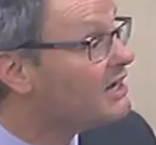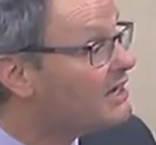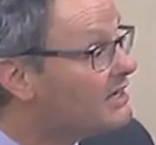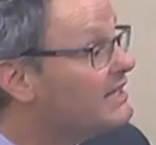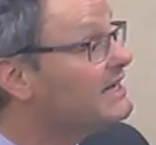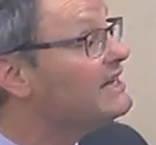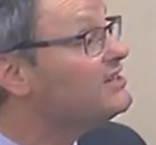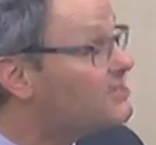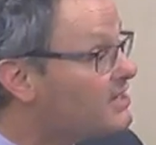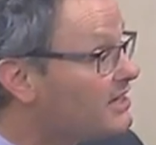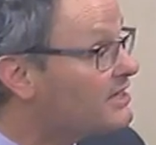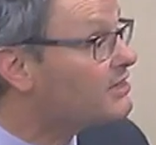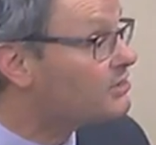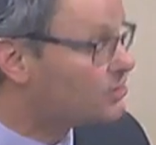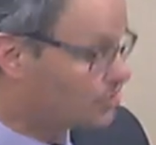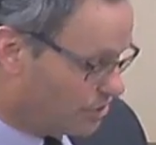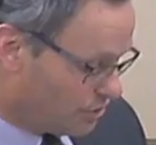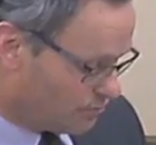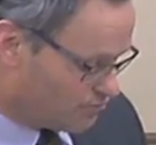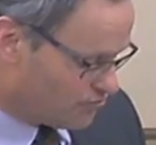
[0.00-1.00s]
leading
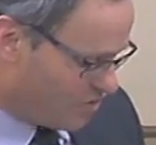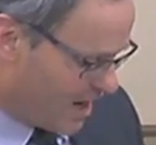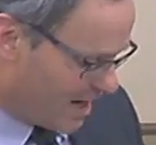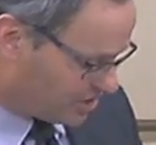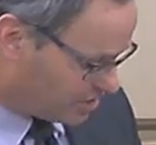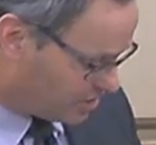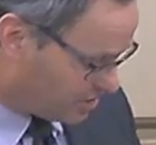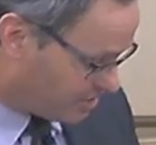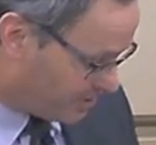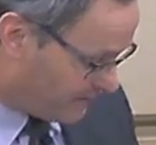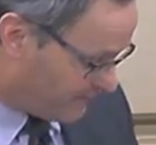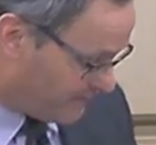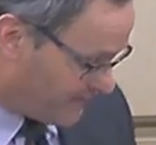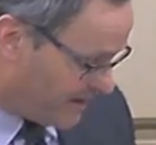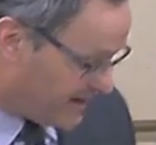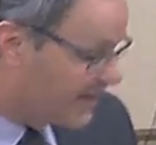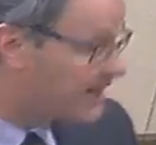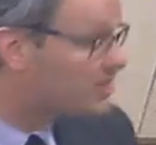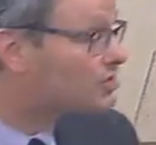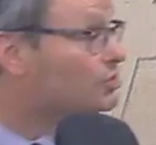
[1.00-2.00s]
to rushed
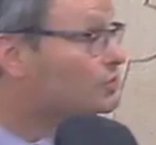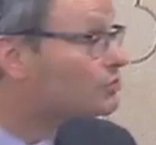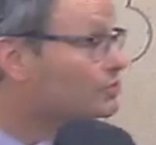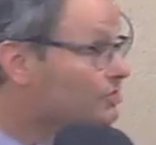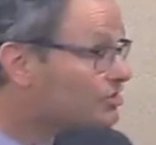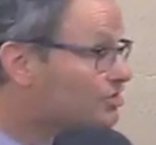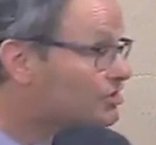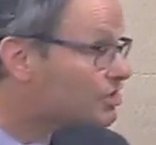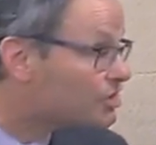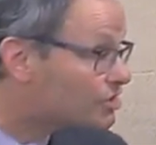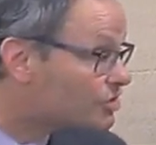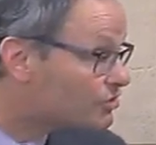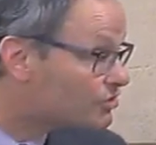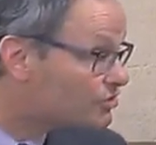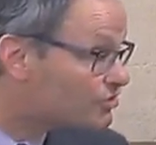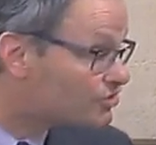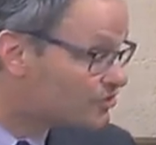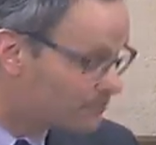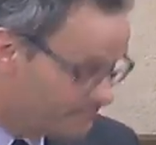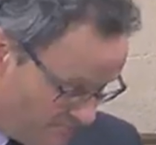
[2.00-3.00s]
financial
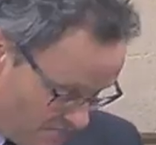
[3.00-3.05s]
decisions